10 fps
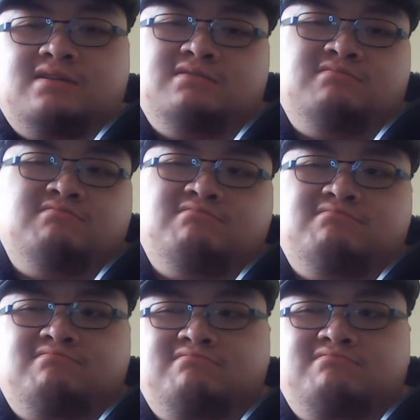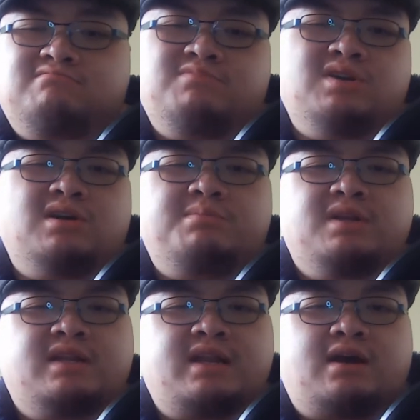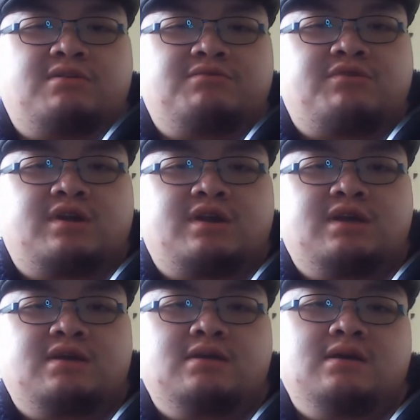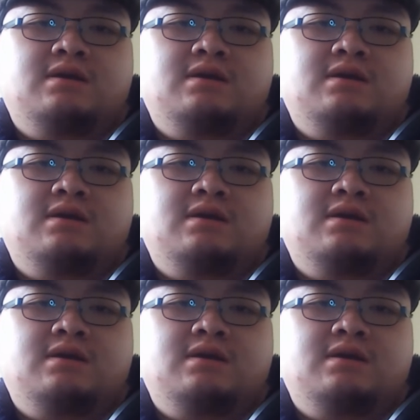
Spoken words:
a bit up and down really.